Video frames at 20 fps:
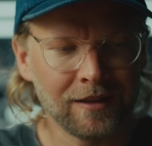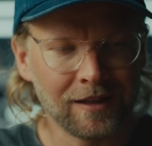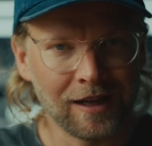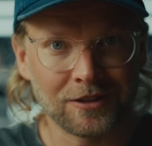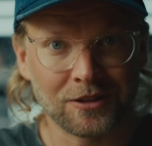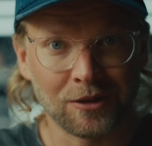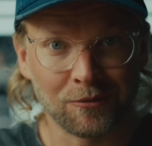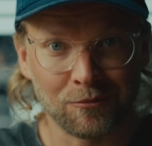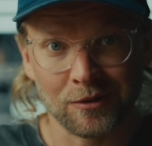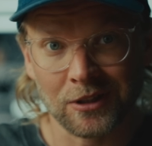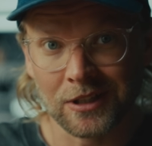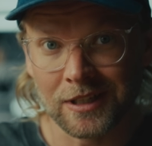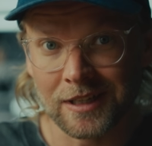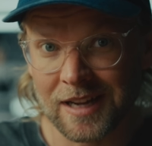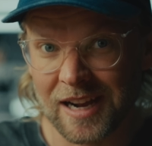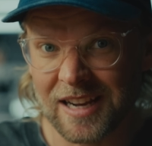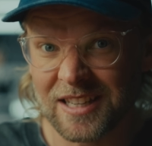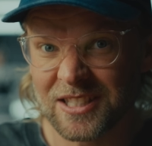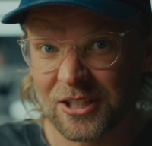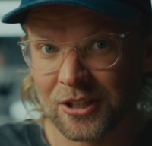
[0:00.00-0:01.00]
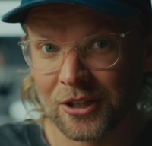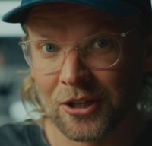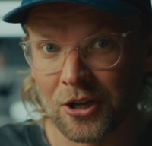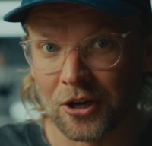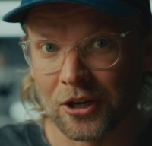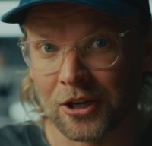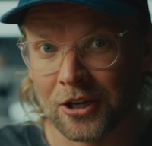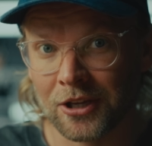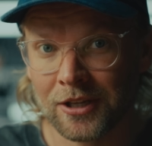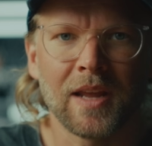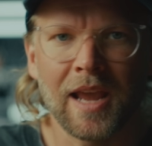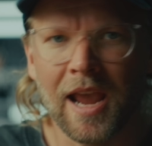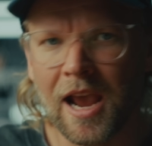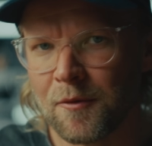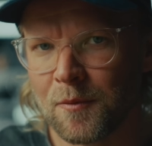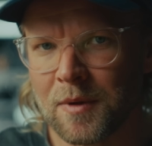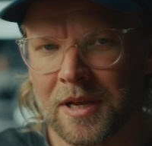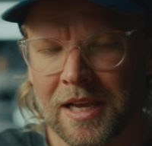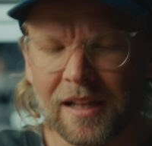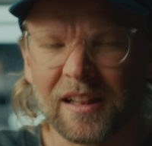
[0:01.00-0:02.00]
That's a really nice look.
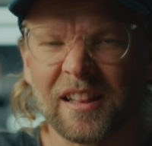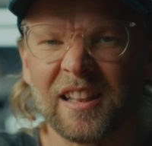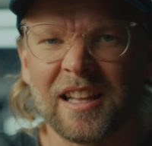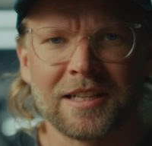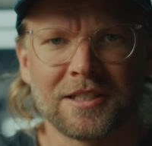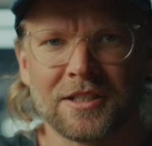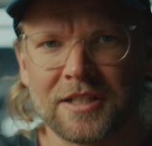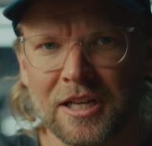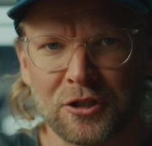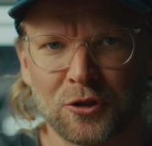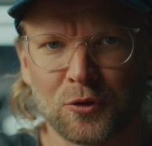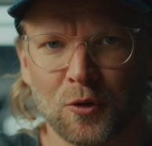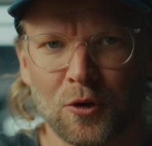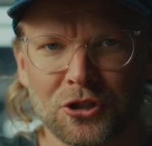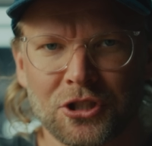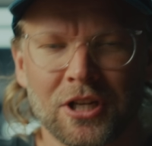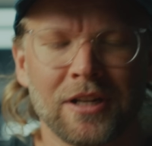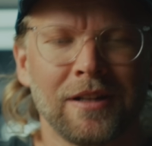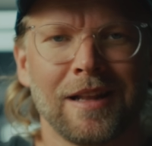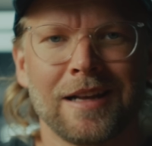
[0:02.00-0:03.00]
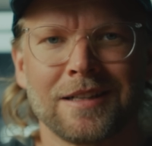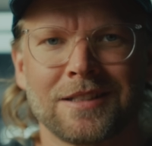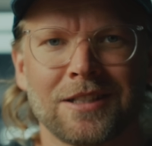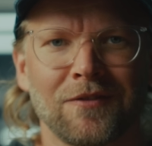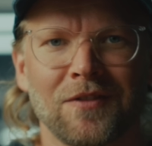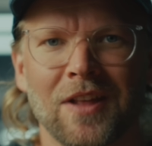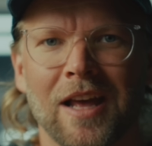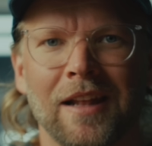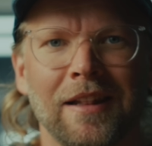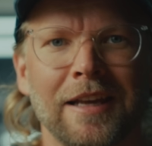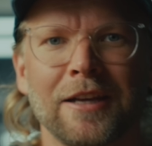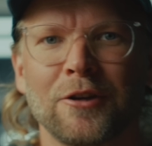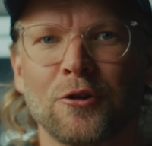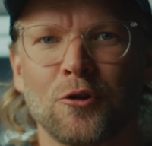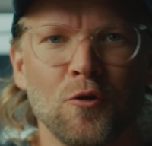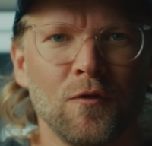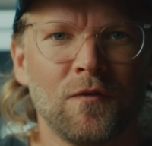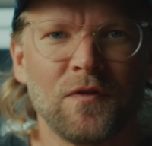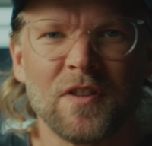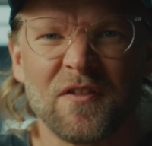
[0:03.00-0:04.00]
And we get less distortion, less of that like
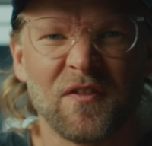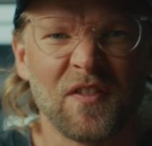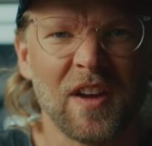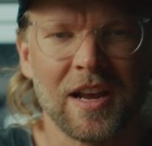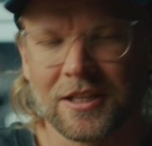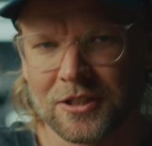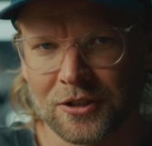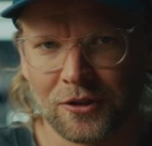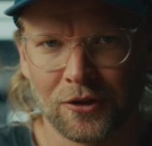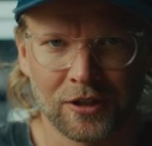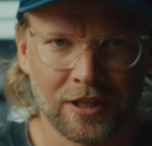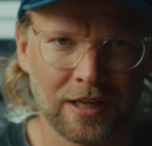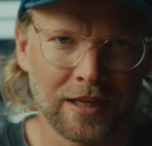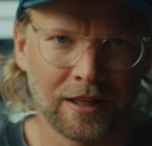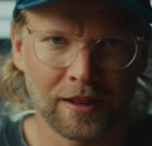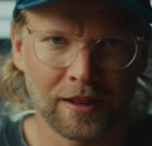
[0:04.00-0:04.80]
goofy face looking